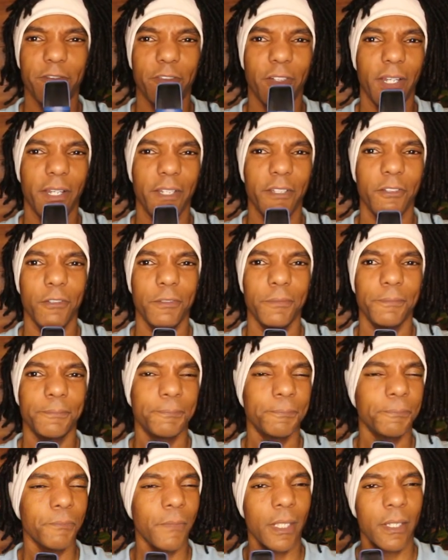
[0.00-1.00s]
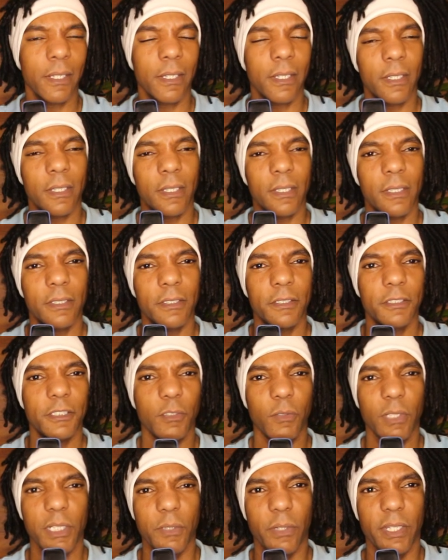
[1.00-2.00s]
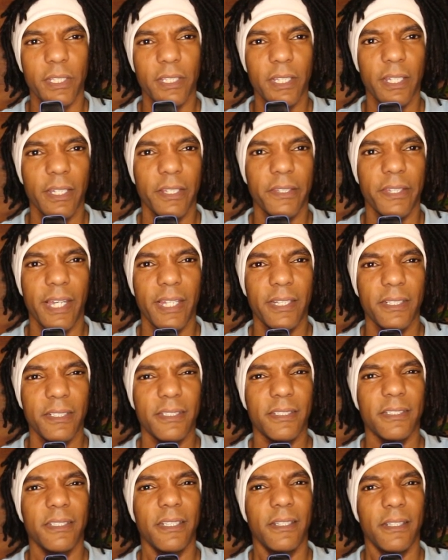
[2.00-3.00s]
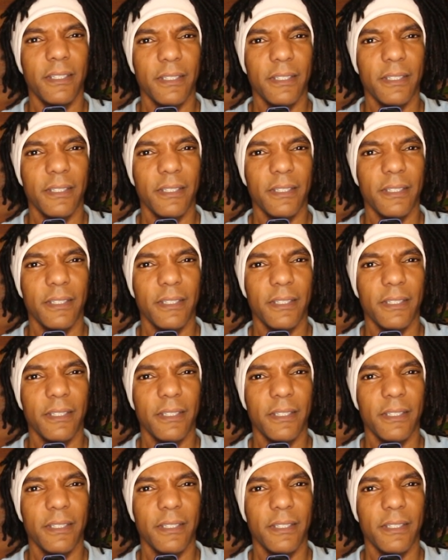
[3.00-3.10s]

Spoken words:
file. So anyway, yeah, that is